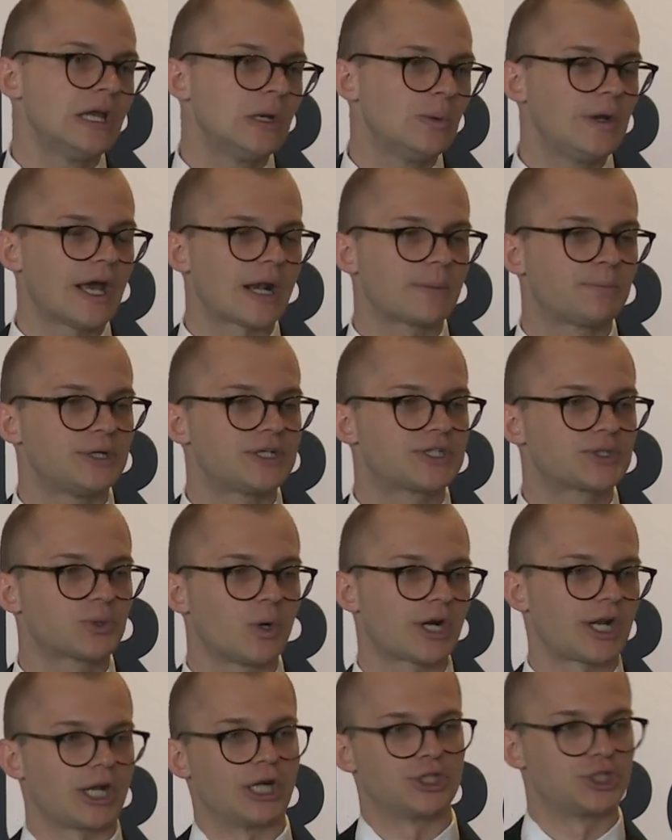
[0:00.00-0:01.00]
We got to preach the
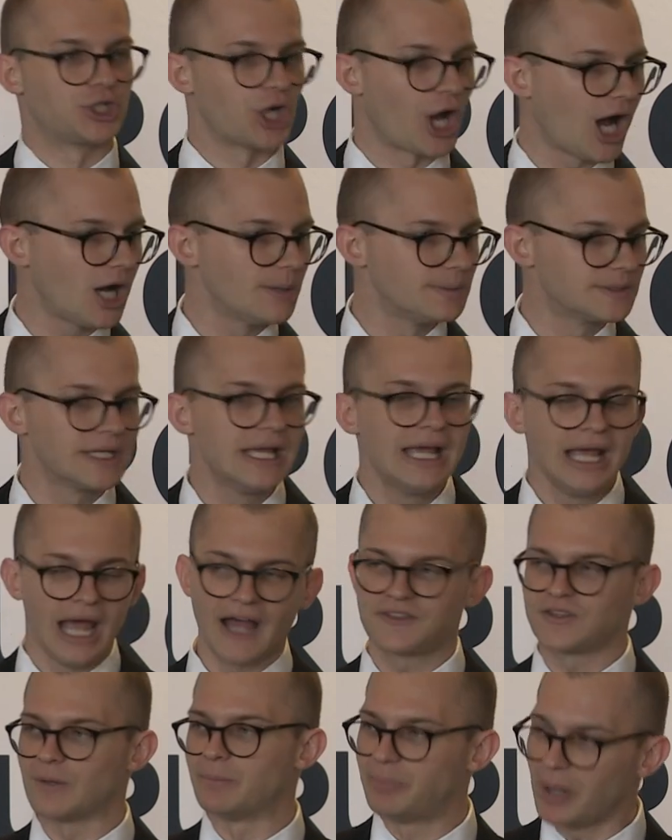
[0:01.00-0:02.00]
word at our jobs,
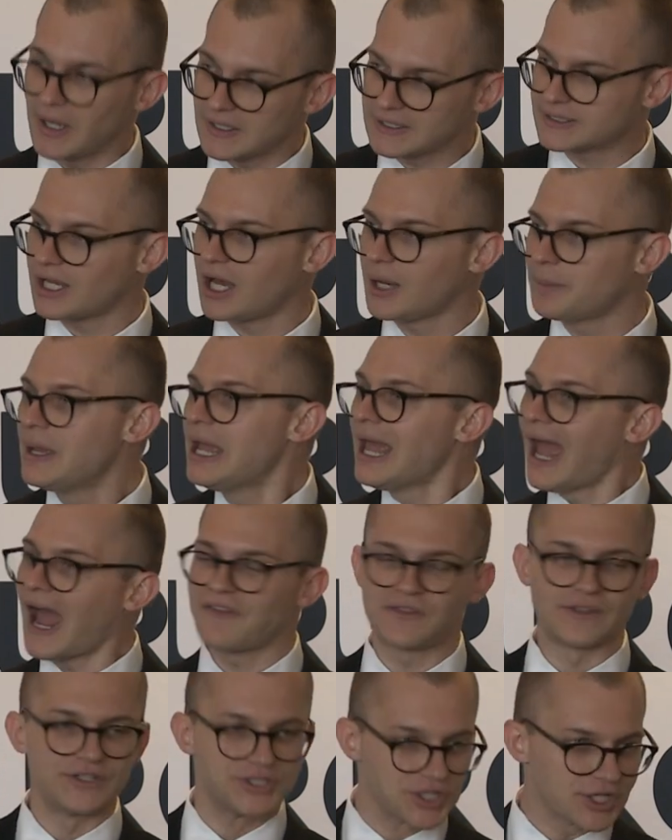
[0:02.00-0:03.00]
at the bus stop,
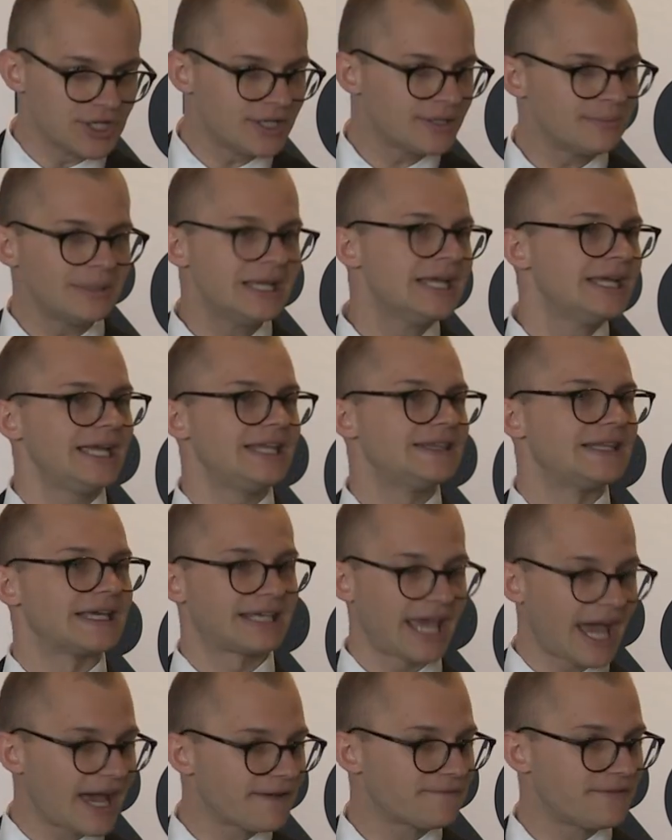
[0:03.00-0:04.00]
at the gym, in the
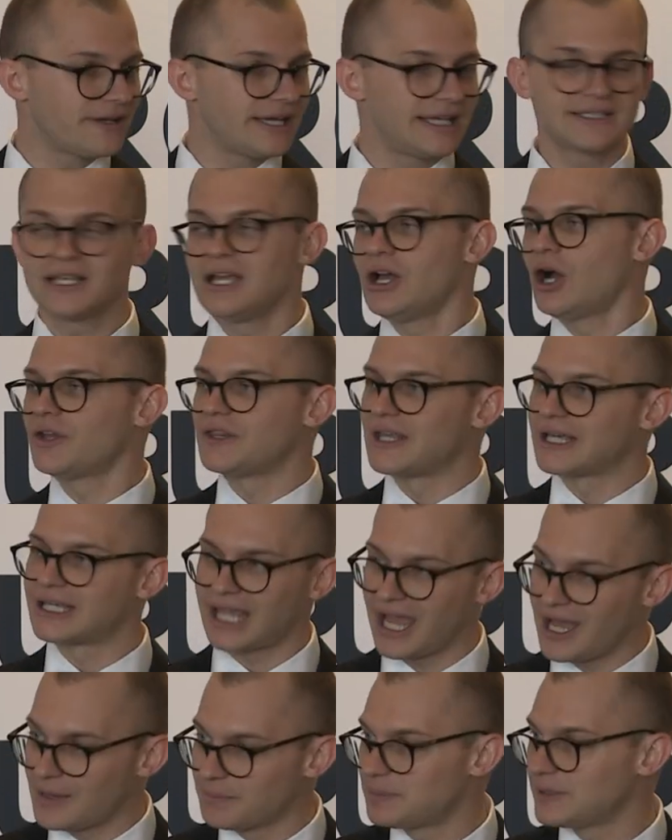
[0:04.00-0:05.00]
cafes, on the
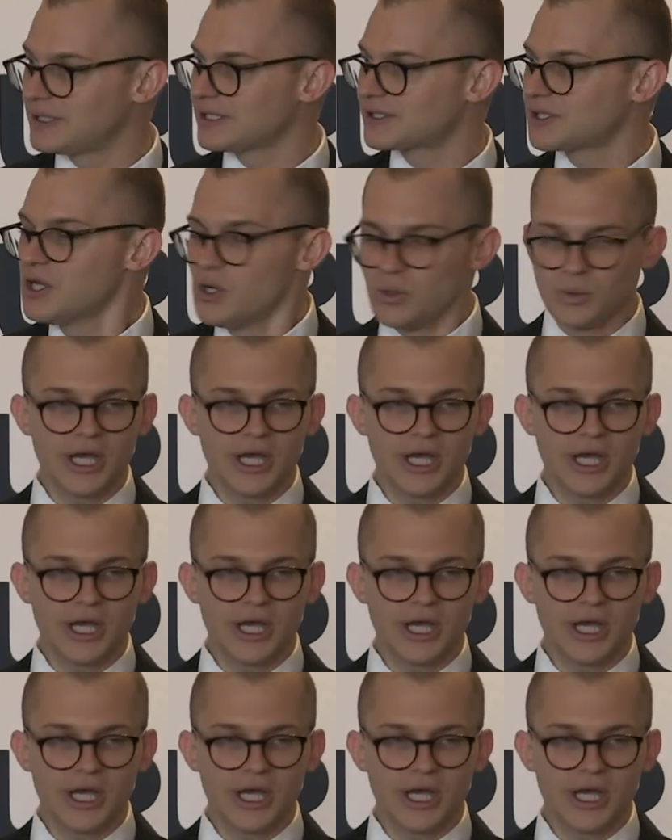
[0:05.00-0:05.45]
campus.